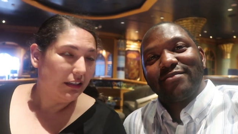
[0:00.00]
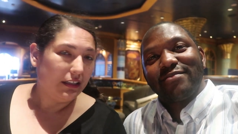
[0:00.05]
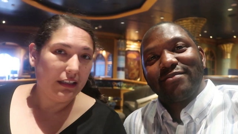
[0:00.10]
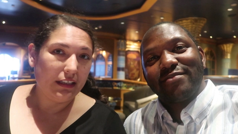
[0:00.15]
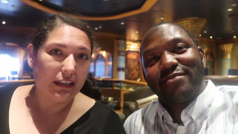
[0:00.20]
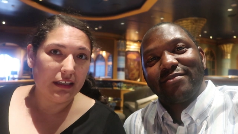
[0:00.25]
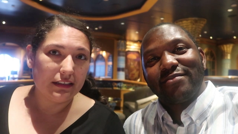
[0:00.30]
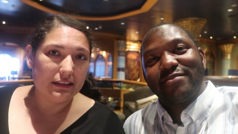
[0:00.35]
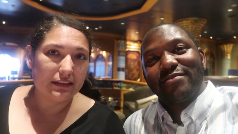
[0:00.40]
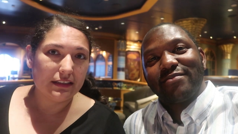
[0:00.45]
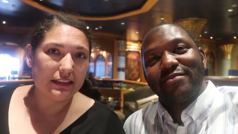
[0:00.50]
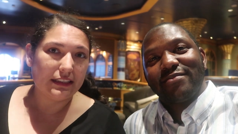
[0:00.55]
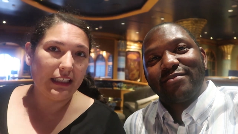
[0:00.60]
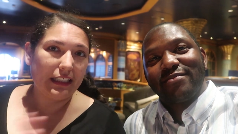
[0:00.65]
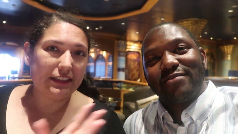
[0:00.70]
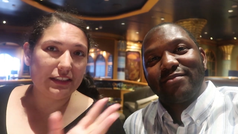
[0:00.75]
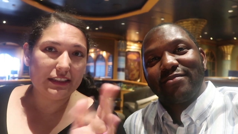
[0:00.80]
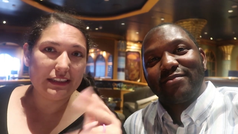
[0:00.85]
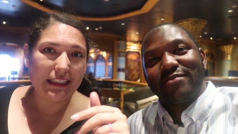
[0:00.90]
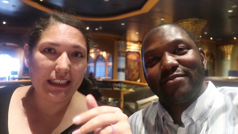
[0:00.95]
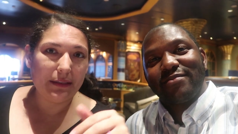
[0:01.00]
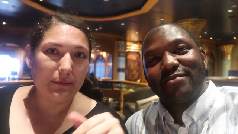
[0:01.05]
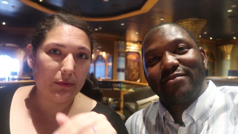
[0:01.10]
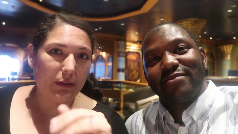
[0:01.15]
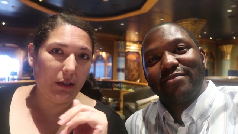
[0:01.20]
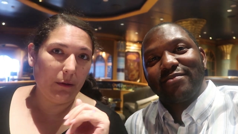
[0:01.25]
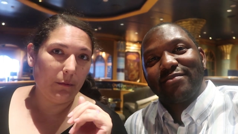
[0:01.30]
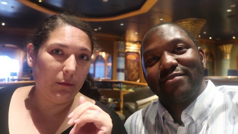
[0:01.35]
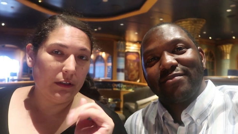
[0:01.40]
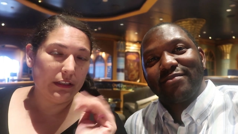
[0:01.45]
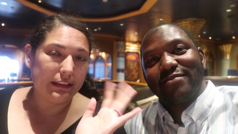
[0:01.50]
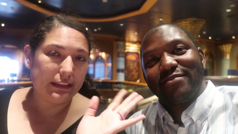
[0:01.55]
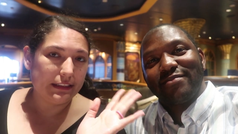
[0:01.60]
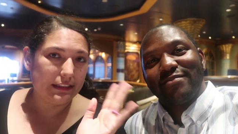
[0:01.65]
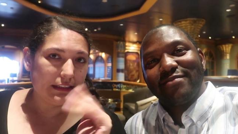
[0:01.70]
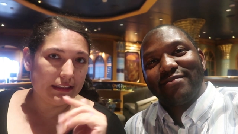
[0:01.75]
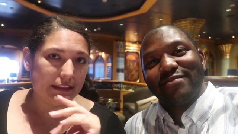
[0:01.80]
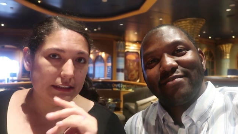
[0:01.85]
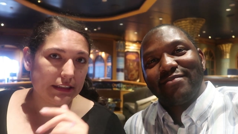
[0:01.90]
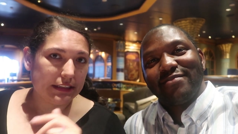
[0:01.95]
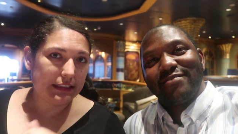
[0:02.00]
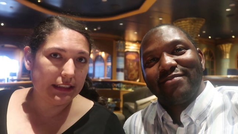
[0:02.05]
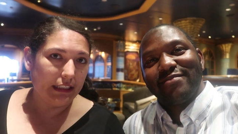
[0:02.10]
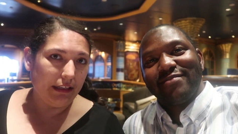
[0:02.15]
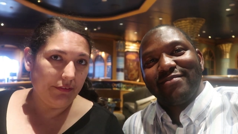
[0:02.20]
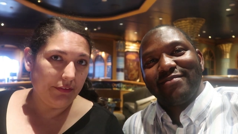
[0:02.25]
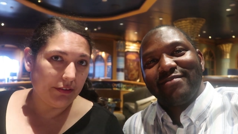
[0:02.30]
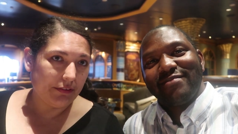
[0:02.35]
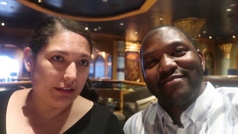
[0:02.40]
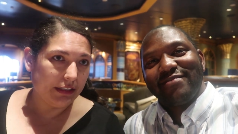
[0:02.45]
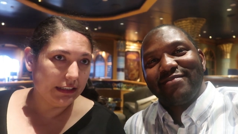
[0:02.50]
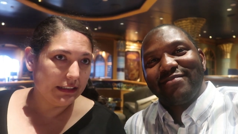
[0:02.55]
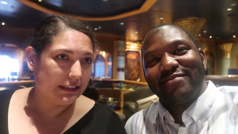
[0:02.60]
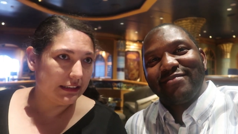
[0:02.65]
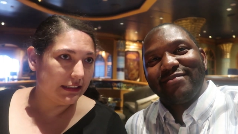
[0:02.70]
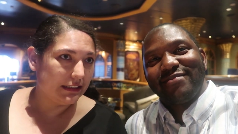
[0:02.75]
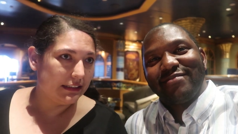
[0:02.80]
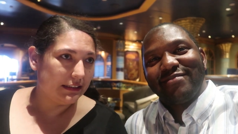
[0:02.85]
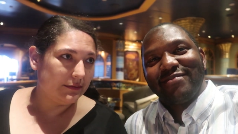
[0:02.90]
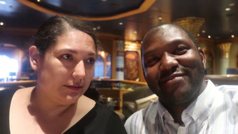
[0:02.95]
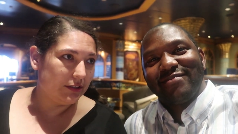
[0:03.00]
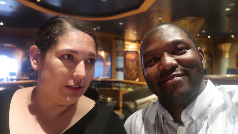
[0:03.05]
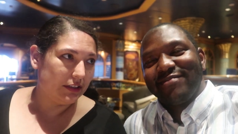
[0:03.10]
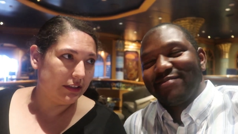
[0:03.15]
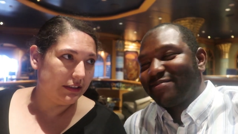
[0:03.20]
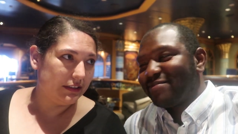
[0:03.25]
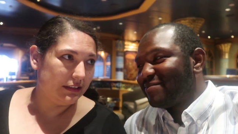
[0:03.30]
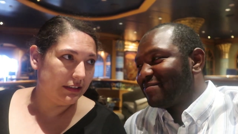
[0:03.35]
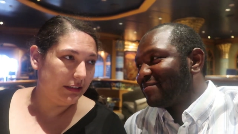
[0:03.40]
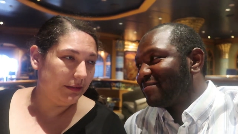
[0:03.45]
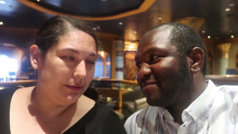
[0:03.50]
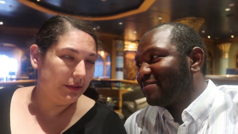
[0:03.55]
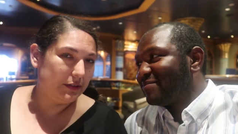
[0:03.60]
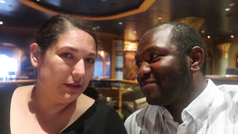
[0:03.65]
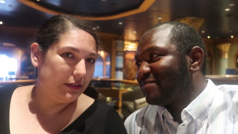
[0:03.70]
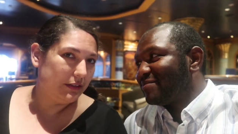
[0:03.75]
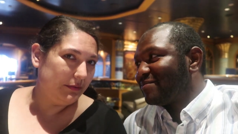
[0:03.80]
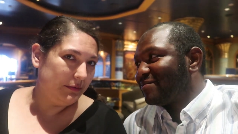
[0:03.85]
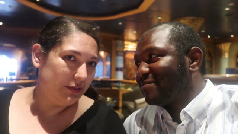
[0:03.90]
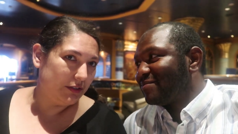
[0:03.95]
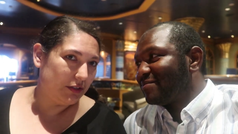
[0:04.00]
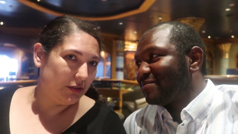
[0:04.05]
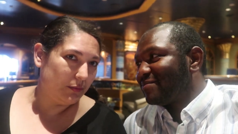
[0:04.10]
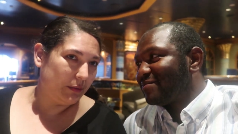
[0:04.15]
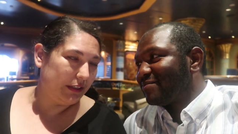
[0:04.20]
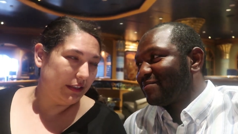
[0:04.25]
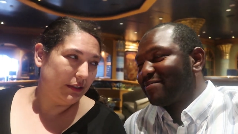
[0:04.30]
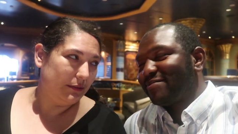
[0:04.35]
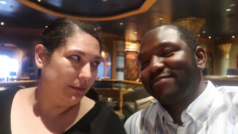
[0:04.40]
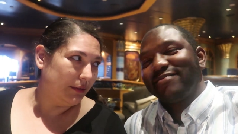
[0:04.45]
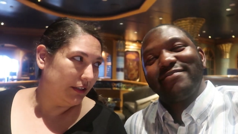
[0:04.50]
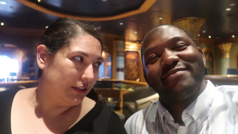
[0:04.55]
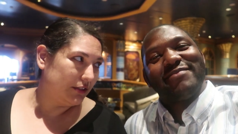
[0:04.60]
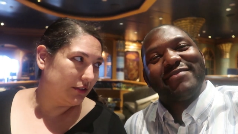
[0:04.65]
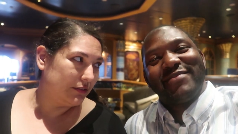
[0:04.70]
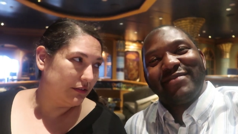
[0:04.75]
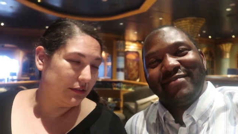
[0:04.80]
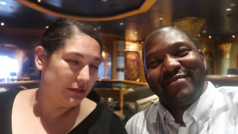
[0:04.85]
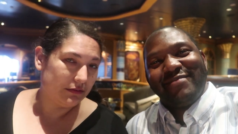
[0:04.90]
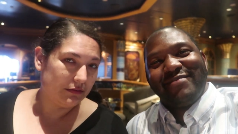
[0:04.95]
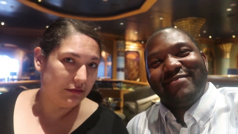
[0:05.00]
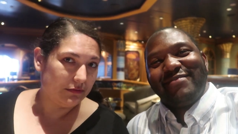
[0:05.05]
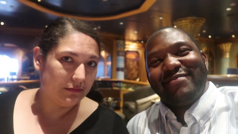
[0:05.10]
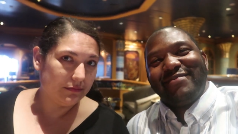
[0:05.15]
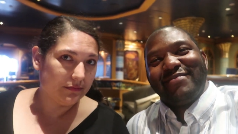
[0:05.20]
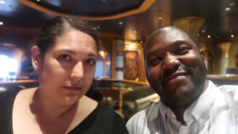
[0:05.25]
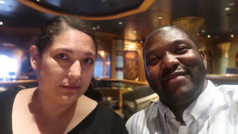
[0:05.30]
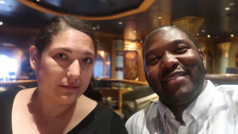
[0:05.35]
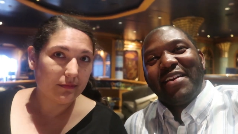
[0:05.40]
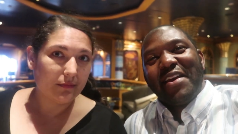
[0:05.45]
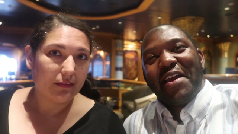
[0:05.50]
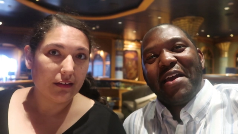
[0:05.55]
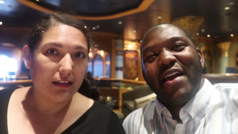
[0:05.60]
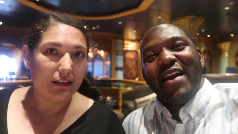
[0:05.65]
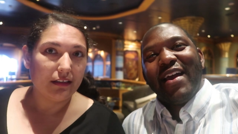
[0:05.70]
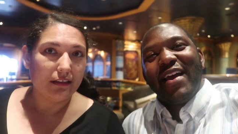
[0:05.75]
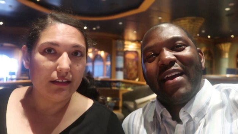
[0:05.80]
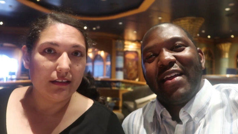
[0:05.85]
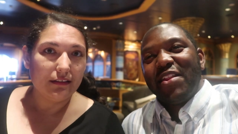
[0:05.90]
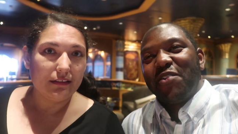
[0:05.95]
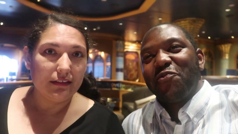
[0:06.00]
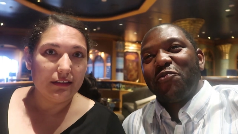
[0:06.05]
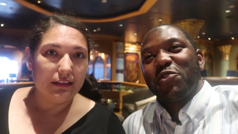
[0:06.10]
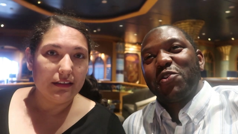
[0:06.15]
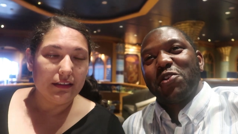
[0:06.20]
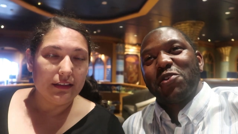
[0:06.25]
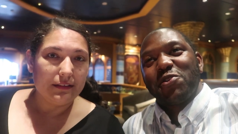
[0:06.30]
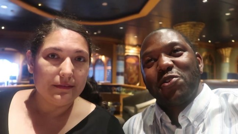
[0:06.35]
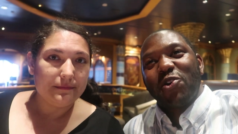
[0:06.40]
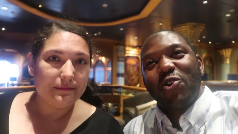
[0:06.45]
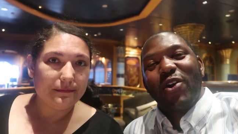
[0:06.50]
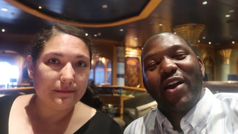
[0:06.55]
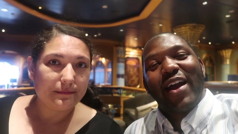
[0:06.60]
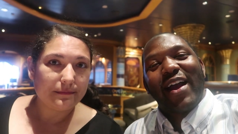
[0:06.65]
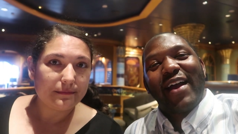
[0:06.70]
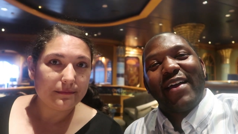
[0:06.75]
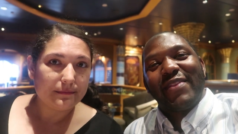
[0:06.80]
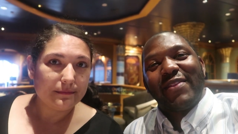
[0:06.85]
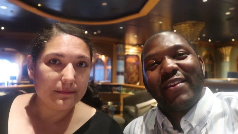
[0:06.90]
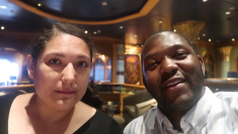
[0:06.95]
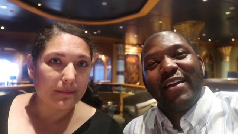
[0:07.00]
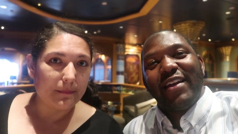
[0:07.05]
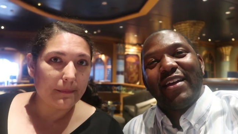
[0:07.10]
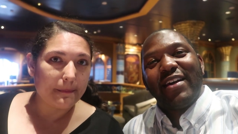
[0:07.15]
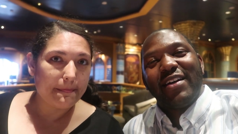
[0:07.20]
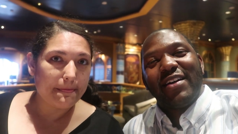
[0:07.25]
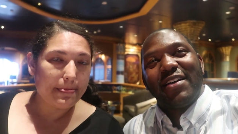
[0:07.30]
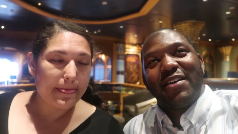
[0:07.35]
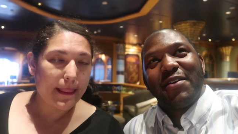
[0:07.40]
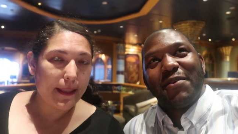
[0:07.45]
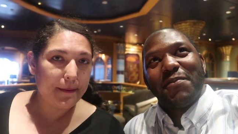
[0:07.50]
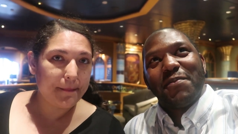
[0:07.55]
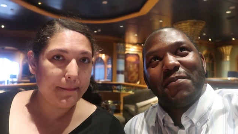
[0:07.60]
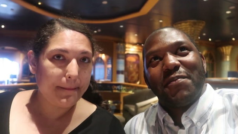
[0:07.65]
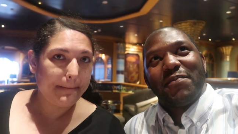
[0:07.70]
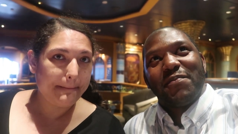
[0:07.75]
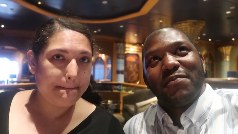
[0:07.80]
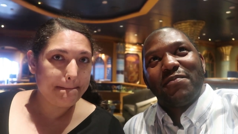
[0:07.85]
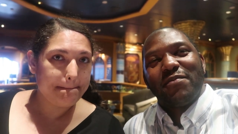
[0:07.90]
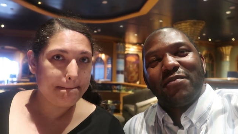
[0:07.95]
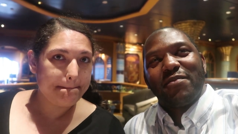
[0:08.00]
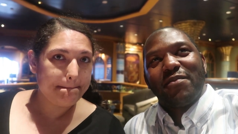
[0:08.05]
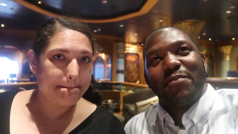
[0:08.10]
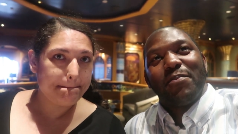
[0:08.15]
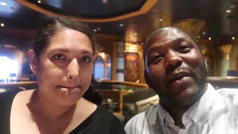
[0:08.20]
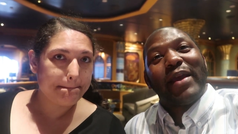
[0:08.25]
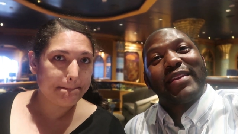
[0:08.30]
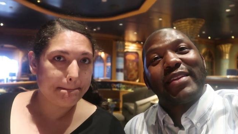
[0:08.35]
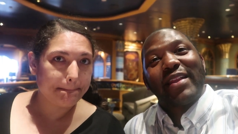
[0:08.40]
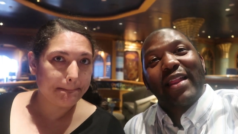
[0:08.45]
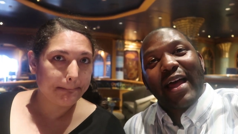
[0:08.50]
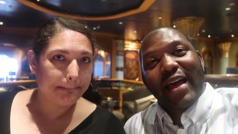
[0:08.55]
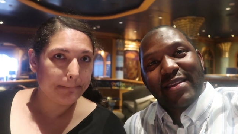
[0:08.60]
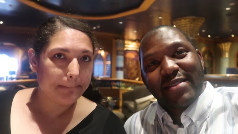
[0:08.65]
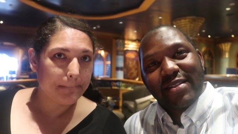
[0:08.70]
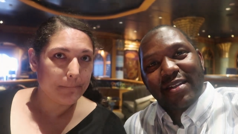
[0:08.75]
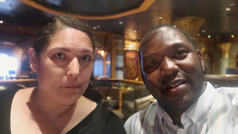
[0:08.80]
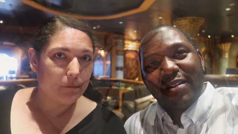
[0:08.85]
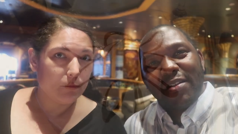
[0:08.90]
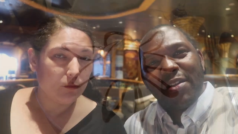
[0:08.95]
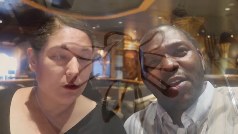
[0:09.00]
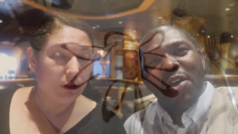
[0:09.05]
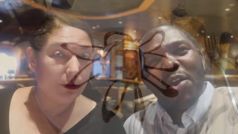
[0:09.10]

Speaker 1: Yeah, since I just ate what I wanted and just left the rest because it was just it was it was just way too much.
Speaker 2: And then for dessert, I got the um, baked Alaska,